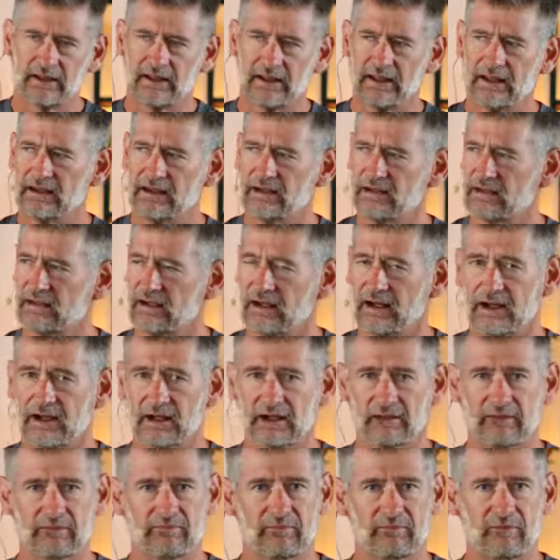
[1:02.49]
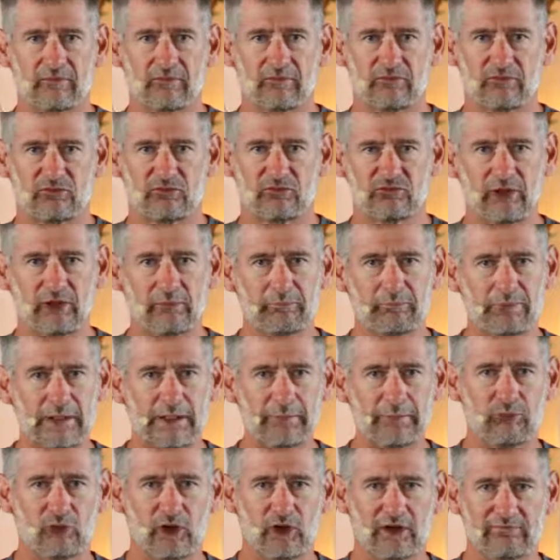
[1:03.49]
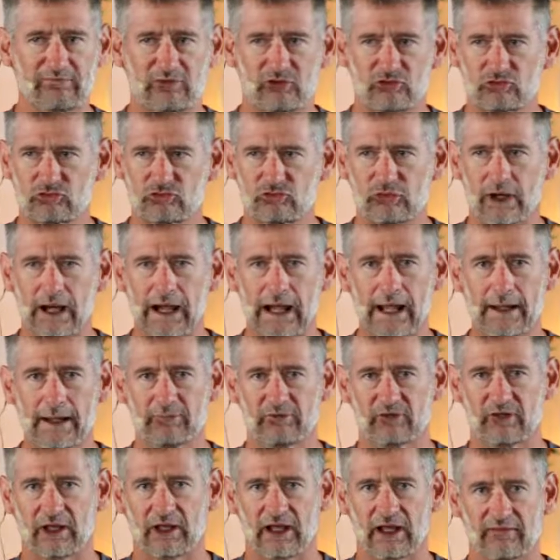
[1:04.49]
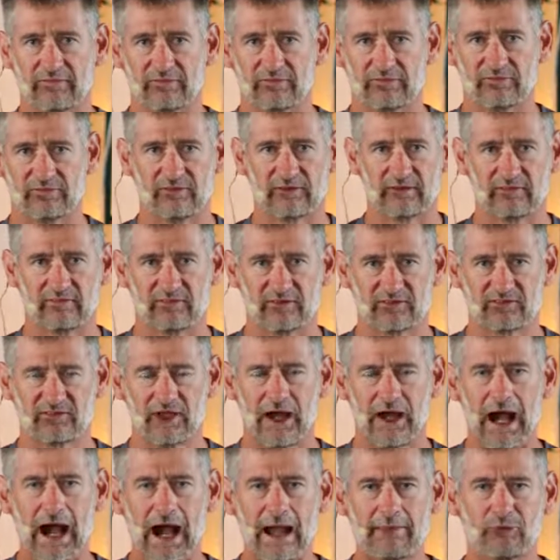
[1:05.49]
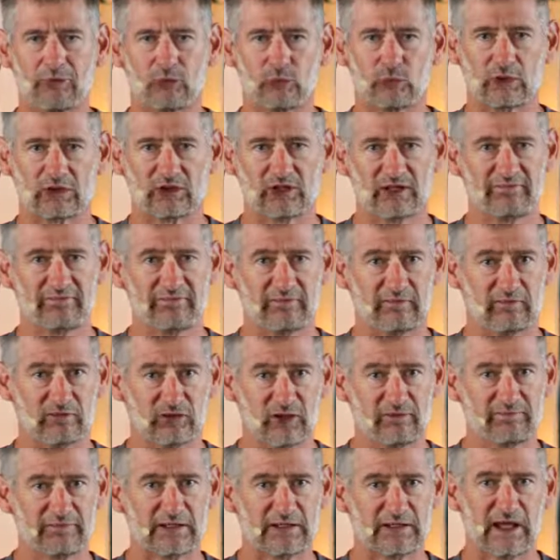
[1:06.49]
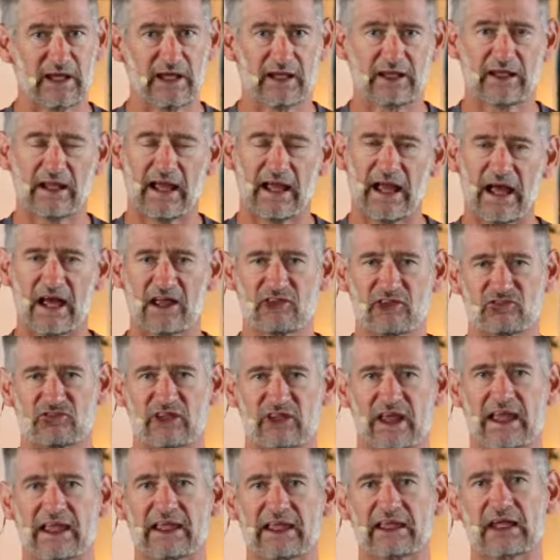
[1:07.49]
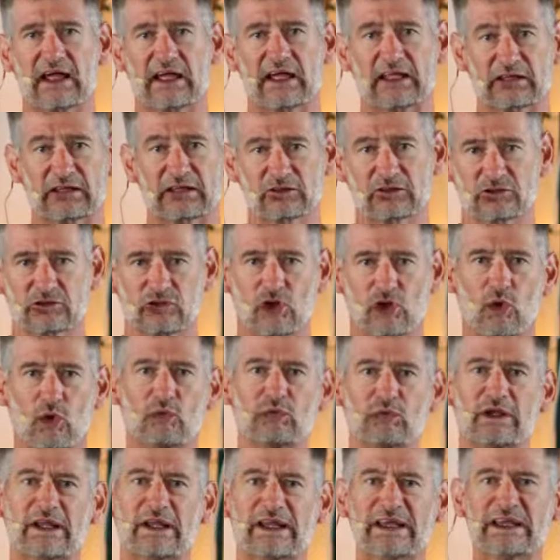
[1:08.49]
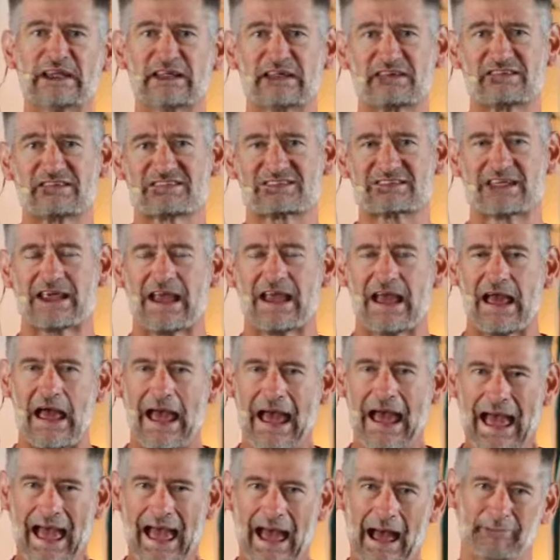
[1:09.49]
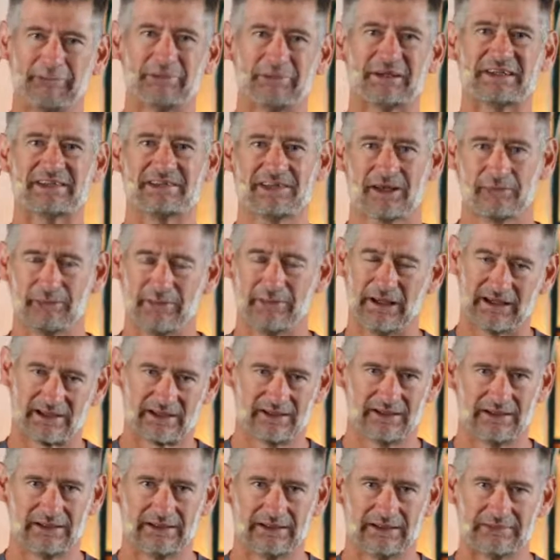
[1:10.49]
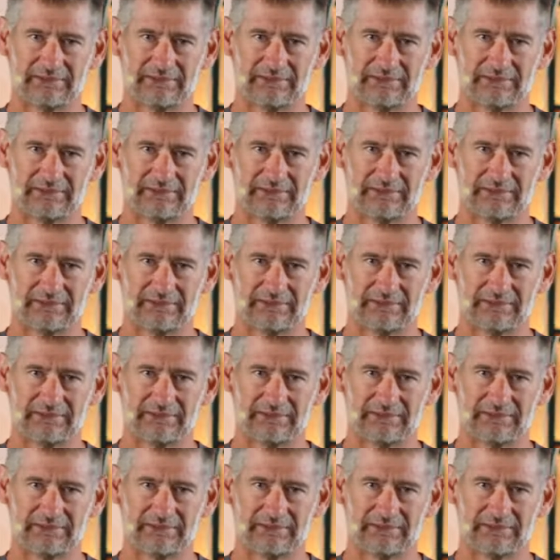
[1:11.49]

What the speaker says: And some people have described the time that we're living in as a loneliness epidemic,